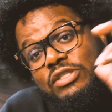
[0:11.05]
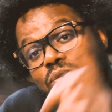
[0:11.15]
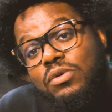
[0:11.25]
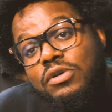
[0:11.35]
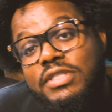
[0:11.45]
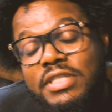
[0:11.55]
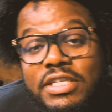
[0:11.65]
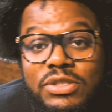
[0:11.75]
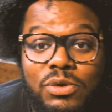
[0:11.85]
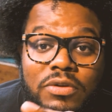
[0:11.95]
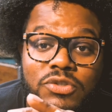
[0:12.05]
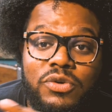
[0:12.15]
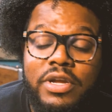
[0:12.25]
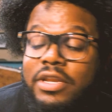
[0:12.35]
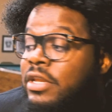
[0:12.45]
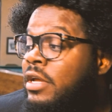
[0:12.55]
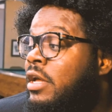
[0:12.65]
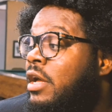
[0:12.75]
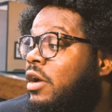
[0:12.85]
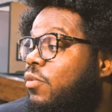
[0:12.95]
206 North Trenton,
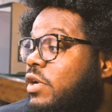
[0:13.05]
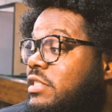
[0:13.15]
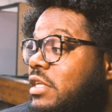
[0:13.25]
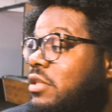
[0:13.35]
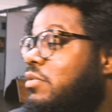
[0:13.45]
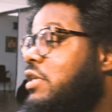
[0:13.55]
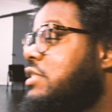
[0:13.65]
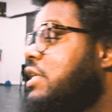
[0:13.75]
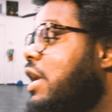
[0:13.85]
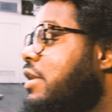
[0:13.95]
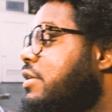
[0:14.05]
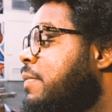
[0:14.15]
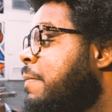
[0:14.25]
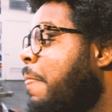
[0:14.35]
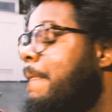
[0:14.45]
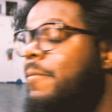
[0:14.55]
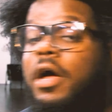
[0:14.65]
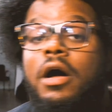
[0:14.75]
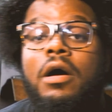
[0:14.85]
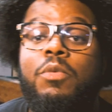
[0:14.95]
Ruston, Louisiana.
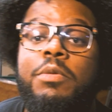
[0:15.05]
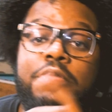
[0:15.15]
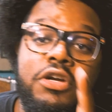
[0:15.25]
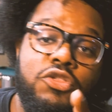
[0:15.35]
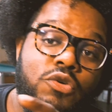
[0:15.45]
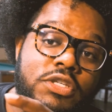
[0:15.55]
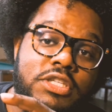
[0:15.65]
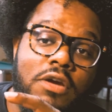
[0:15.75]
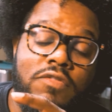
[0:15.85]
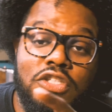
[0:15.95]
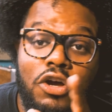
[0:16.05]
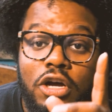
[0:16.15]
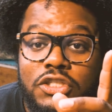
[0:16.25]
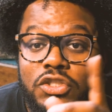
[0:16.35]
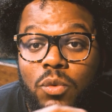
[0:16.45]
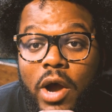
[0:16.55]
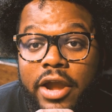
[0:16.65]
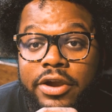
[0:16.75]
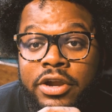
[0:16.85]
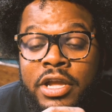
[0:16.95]
We booked through a service called
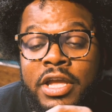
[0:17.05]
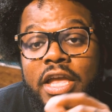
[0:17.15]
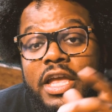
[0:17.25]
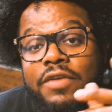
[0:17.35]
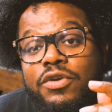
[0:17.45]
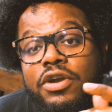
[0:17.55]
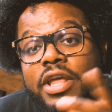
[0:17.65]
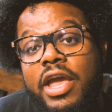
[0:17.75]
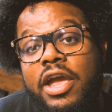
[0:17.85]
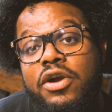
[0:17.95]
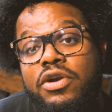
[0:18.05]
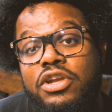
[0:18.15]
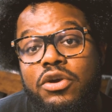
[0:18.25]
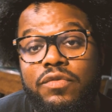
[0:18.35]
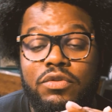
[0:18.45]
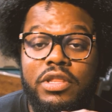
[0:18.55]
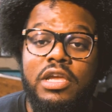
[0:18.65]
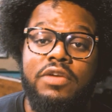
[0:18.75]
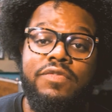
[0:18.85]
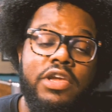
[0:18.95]
Squire. If you're in the area, if you
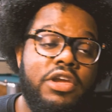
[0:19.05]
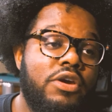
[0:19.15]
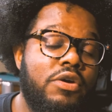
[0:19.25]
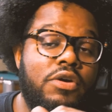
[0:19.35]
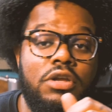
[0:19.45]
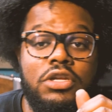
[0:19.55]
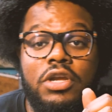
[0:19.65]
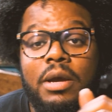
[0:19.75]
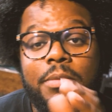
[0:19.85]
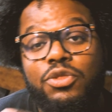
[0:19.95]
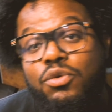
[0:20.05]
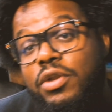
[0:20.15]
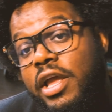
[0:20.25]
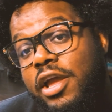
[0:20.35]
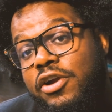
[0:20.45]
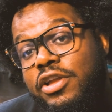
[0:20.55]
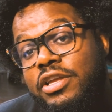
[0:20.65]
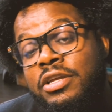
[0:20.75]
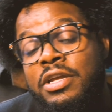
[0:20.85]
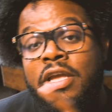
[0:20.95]
live here, or you're coming through the
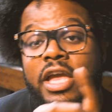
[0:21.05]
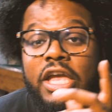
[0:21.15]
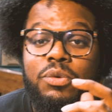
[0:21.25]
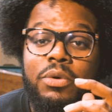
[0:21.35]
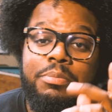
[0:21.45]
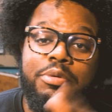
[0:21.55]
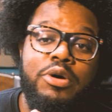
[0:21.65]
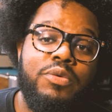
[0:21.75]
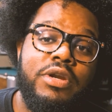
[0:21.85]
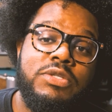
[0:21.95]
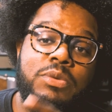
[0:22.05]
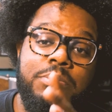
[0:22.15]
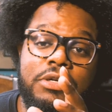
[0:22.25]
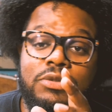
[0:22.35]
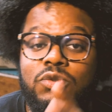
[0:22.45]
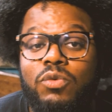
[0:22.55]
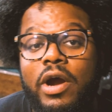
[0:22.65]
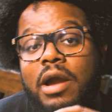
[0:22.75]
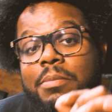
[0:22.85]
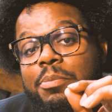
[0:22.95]
area and you want to book with us, we booked through
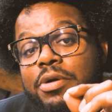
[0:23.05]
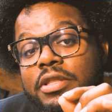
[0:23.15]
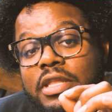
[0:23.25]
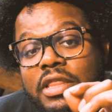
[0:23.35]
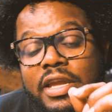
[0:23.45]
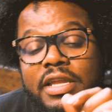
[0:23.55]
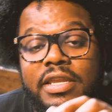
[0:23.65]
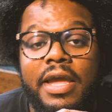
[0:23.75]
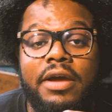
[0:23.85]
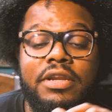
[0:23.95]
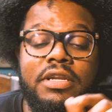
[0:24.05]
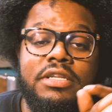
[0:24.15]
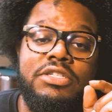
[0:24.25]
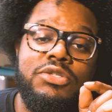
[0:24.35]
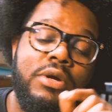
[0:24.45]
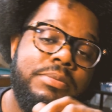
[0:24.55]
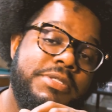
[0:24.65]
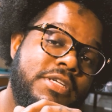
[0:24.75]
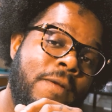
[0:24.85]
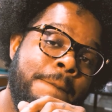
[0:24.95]
Squire. I'm gonna put the link down in the description.